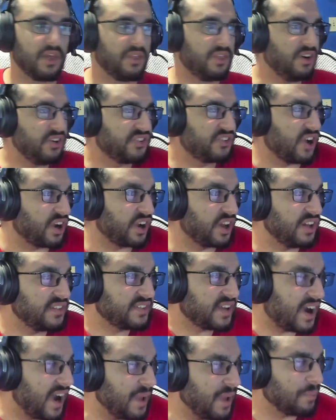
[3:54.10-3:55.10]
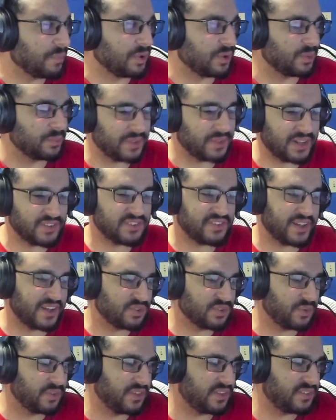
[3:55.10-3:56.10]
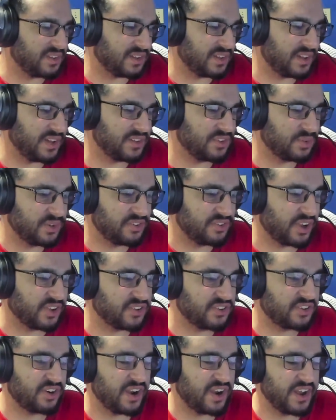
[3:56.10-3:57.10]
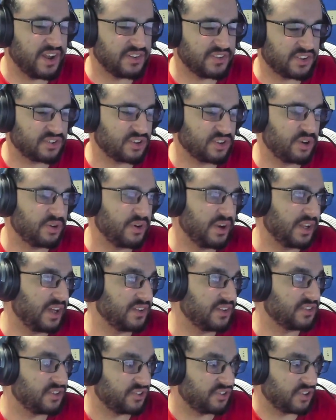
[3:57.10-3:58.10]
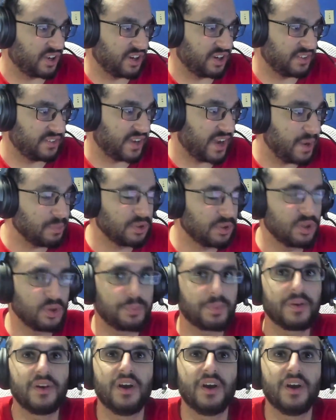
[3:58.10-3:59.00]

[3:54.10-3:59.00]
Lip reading: stuck in a time loop. That's when Chester and Cisco realize they're stuck in a time loop,